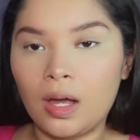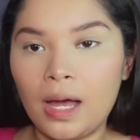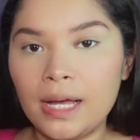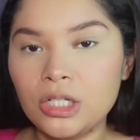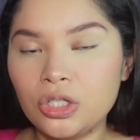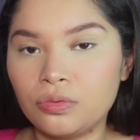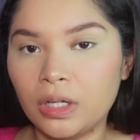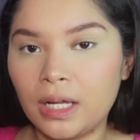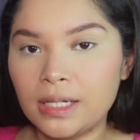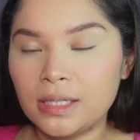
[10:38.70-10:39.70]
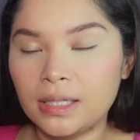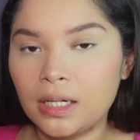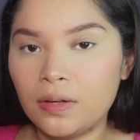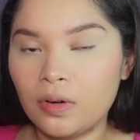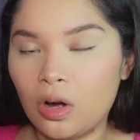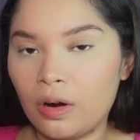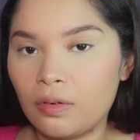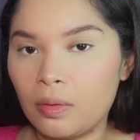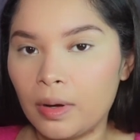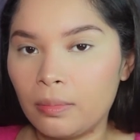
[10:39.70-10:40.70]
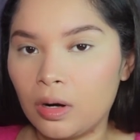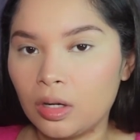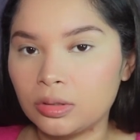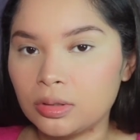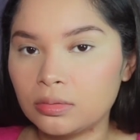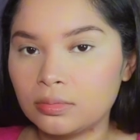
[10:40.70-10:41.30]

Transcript: I just realized I didn't even carve out my brows.